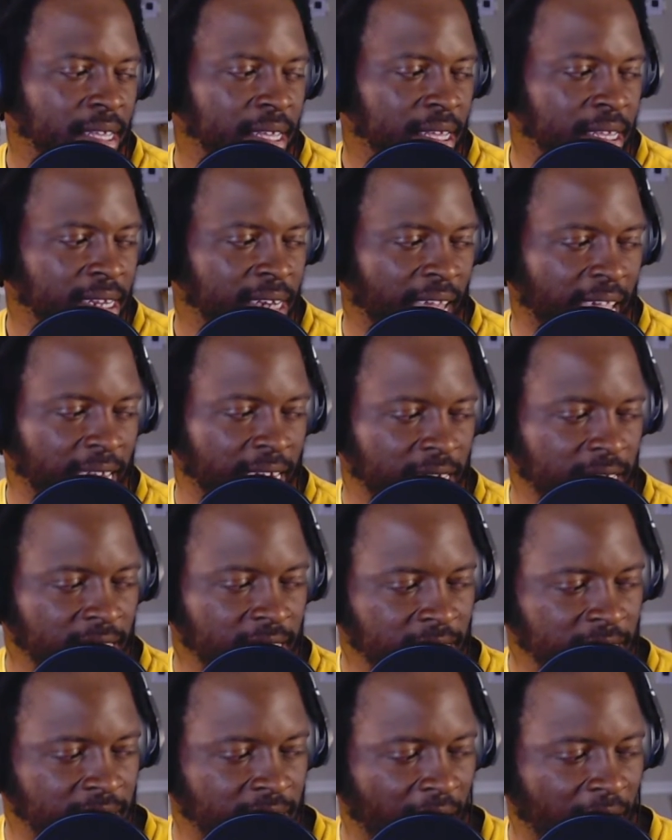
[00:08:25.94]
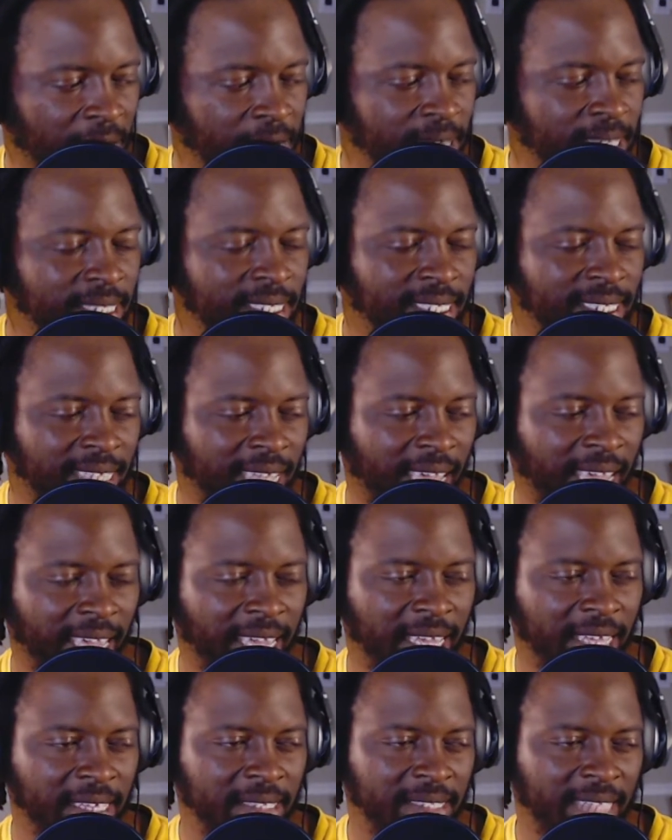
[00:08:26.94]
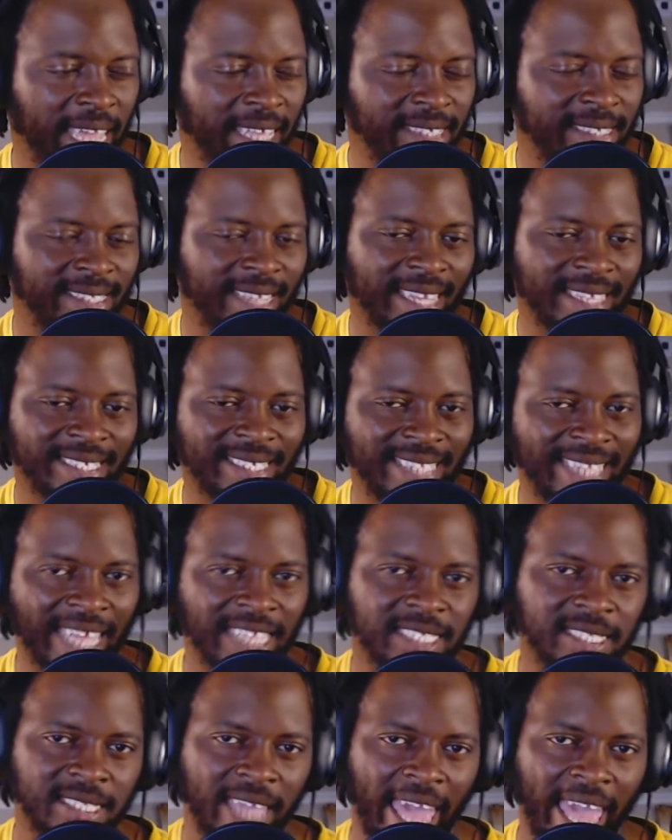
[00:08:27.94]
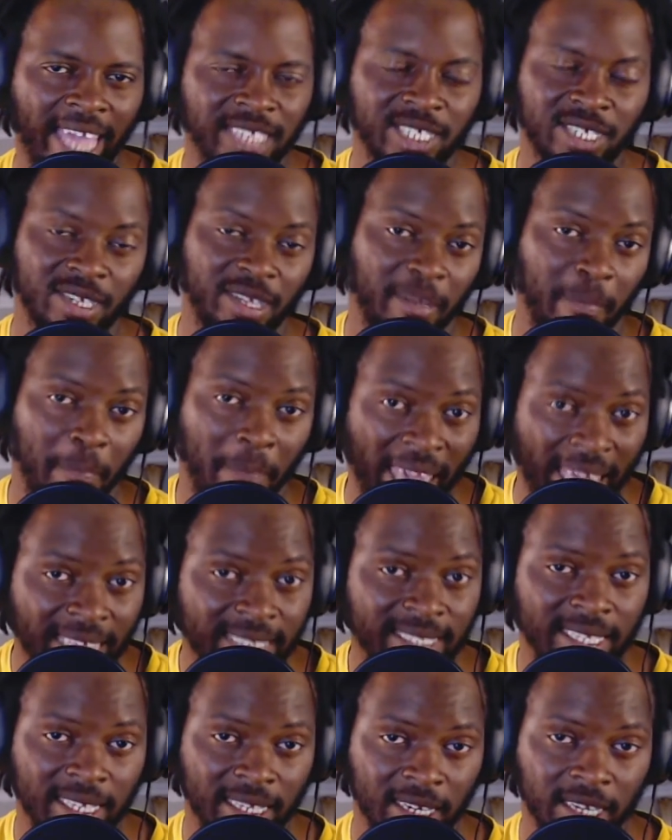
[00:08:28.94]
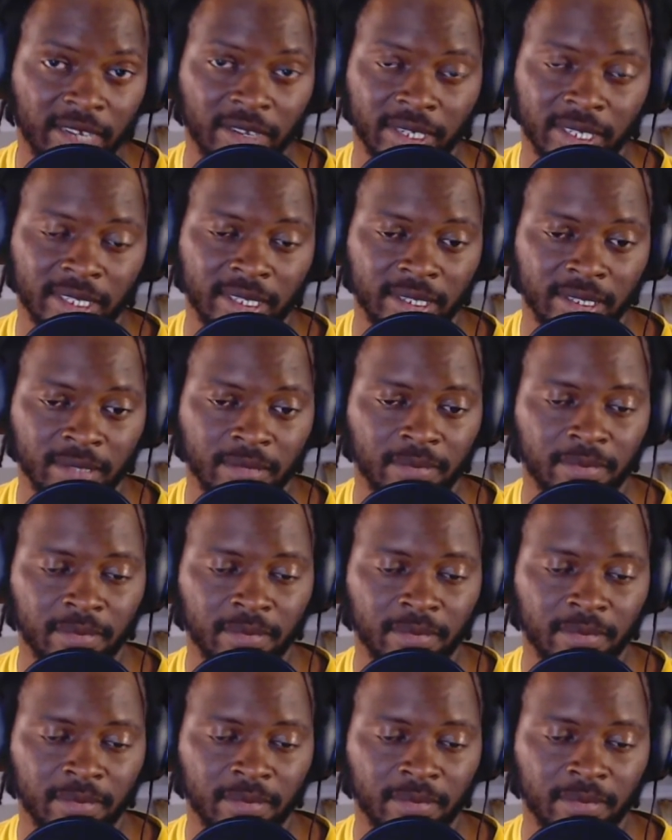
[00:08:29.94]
like Lilith. I wouldn't say that's actually basic lyricism.